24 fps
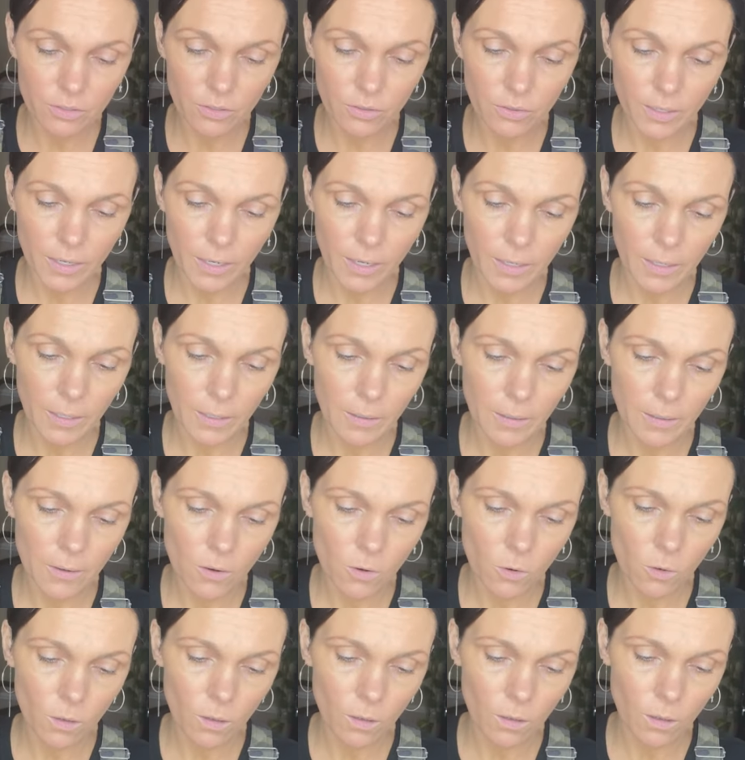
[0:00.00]
Okay.
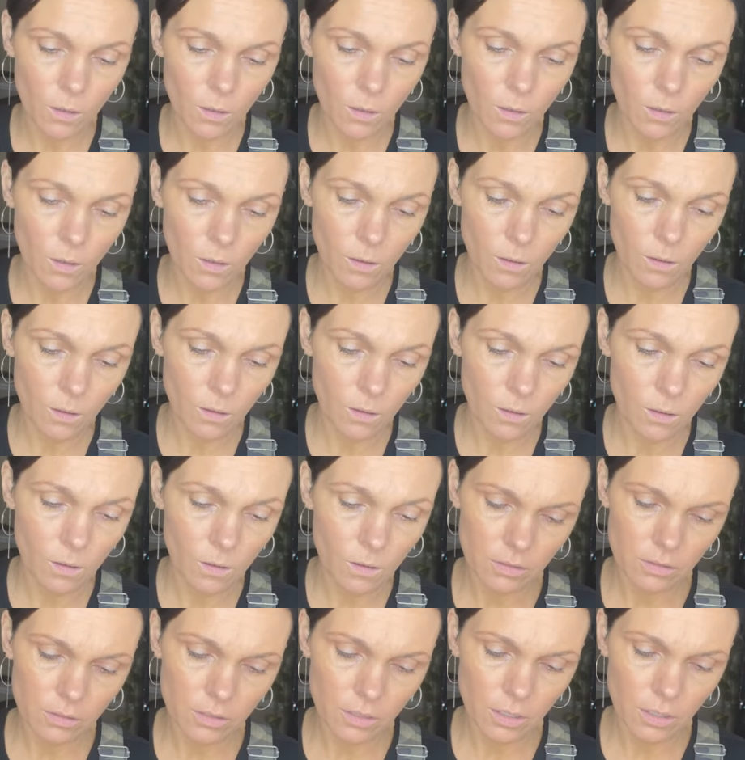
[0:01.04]

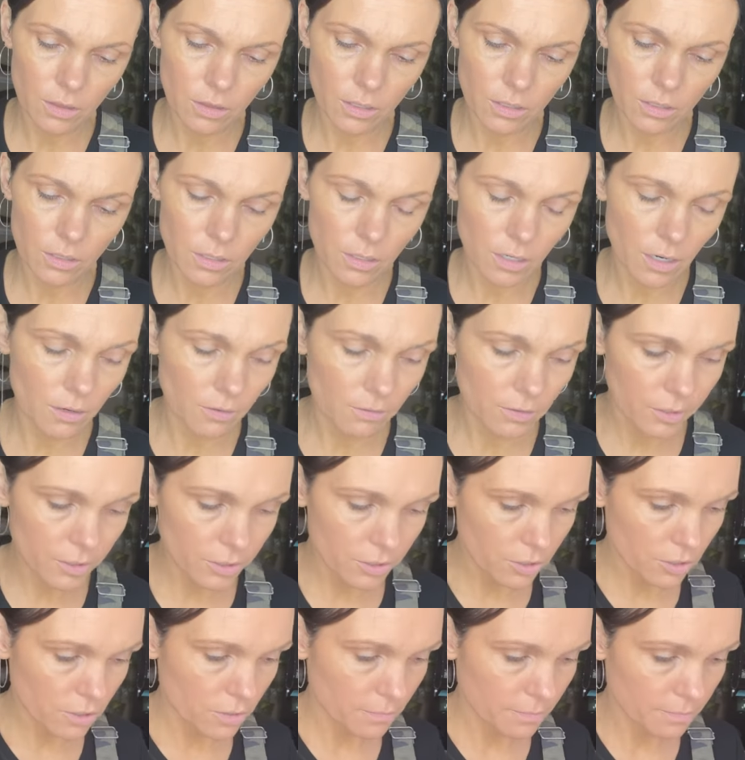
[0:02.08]
It's like thicker
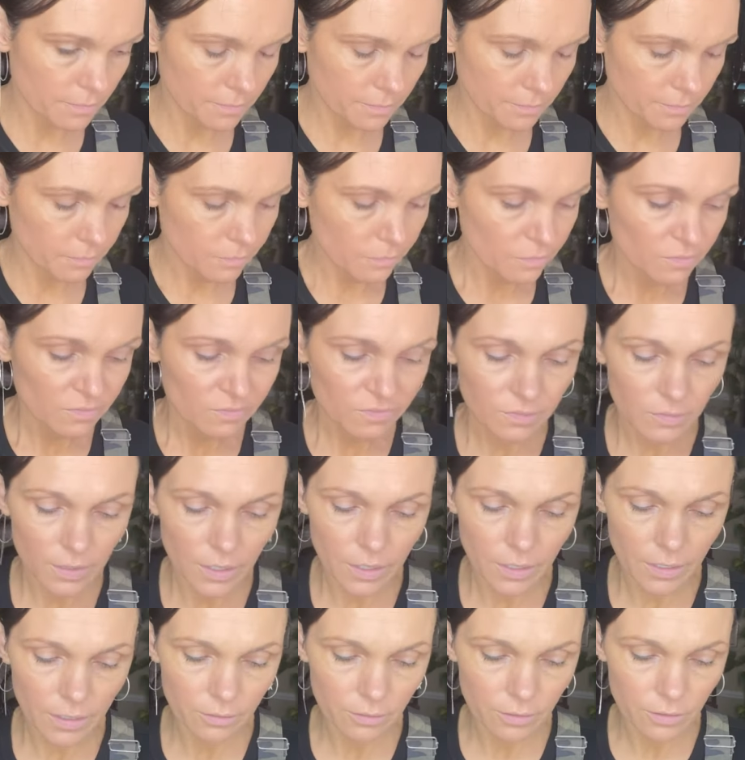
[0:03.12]
coverage.
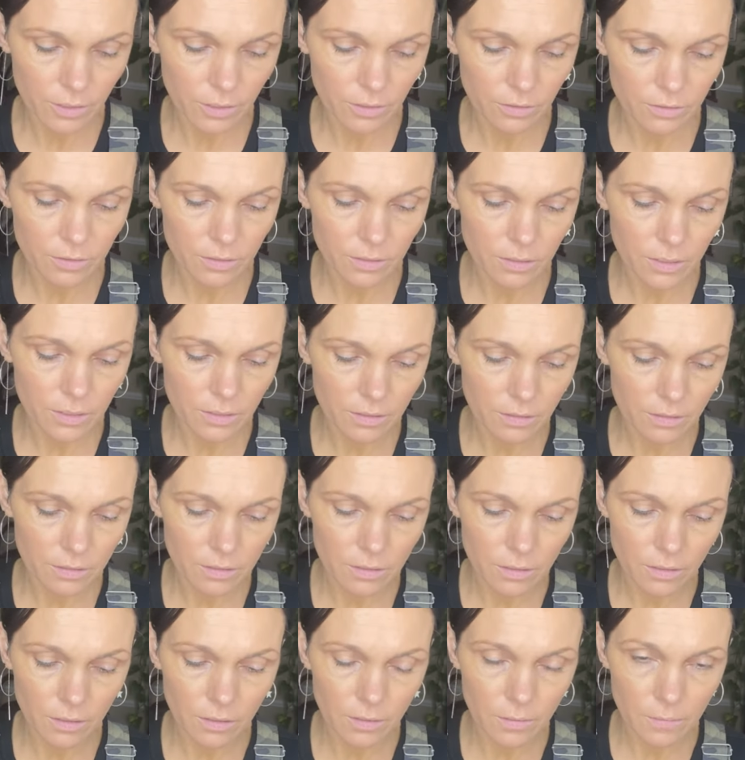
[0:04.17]
All right, we're gonna use this as concealer.